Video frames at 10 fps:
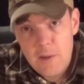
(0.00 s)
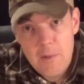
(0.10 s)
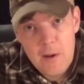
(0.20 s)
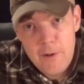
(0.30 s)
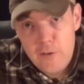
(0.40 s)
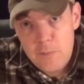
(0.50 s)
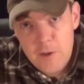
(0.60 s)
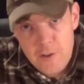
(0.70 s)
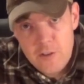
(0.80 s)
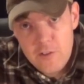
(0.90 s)
like barometric
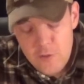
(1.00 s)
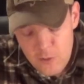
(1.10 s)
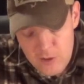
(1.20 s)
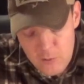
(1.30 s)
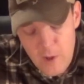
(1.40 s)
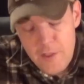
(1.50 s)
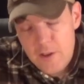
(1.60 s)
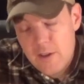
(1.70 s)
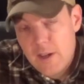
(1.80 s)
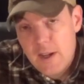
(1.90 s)
pressure for
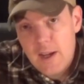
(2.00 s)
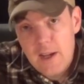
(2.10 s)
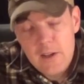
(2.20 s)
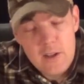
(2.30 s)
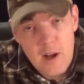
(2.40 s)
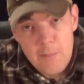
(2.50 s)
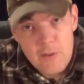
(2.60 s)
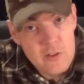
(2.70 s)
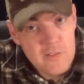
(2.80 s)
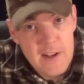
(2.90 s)
weather and a
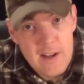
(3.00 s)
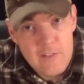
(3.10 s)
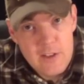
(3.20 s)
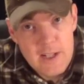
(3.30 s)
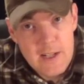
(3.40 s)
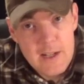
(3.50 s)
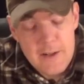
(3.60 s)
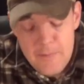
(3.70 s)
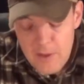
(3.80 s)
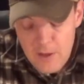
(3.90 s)
compass if I ever needed it.